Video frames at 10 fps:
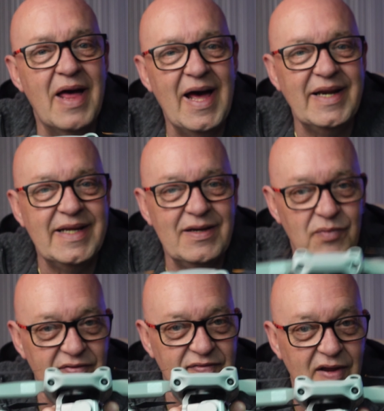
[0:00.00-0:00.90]
hand in
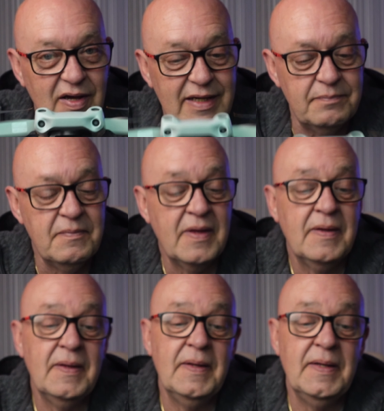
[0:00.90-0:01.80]
with flying.
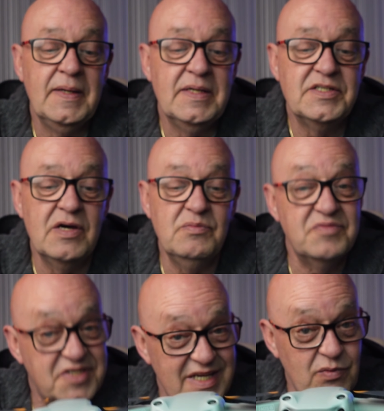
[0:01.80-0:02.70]
So
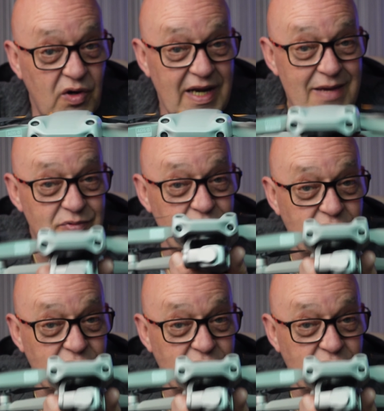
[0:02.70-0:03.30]
C1 labels